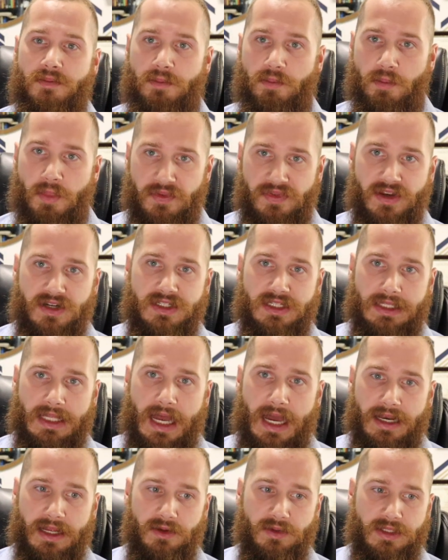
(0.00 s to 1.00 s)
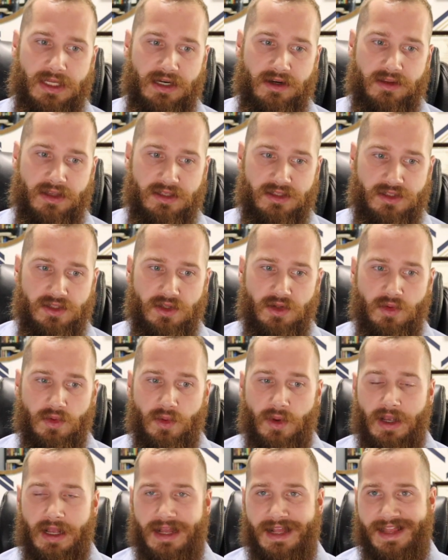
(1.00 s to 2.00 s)
but there's a lot out there that
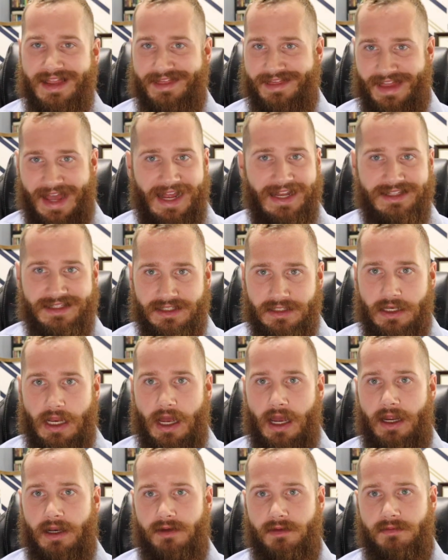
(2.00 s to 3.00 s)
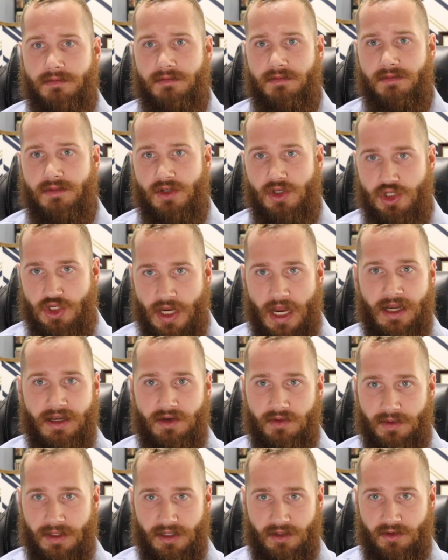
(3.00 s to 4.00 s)
do that's not
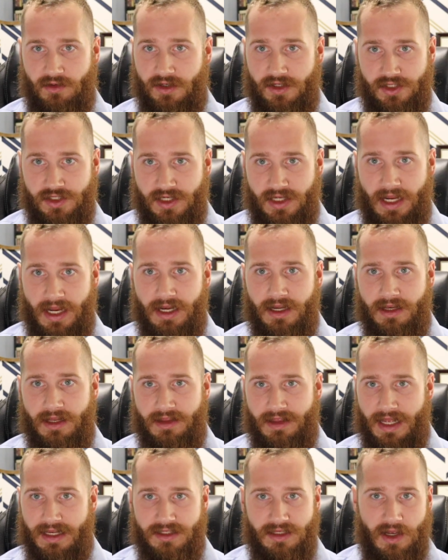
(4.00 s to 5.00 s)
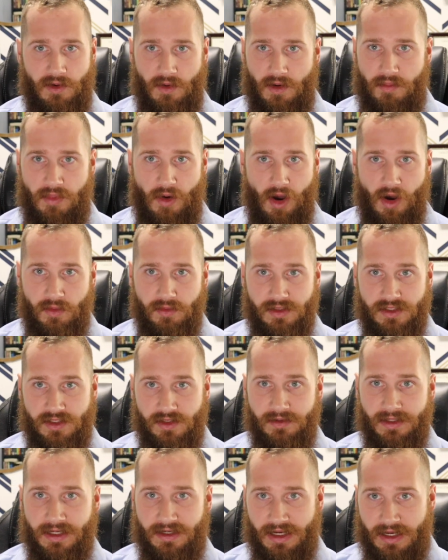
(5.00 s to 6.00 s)
genuine christianity that's not what paul was
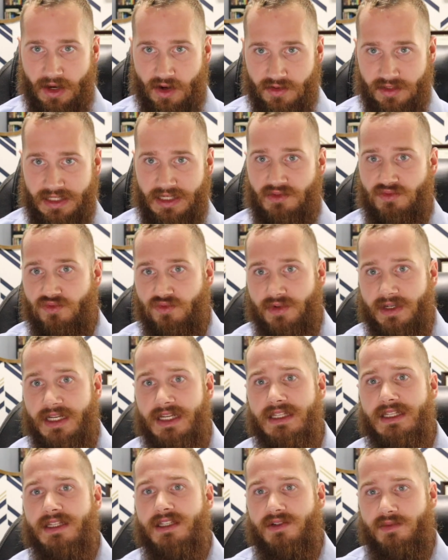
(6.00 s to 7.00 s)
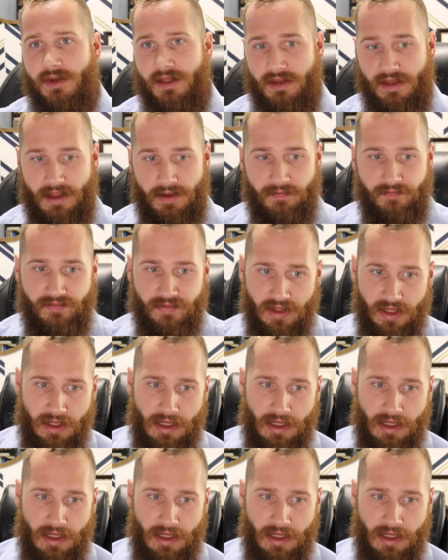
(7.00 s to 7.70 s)
doing here he goes he reasons with them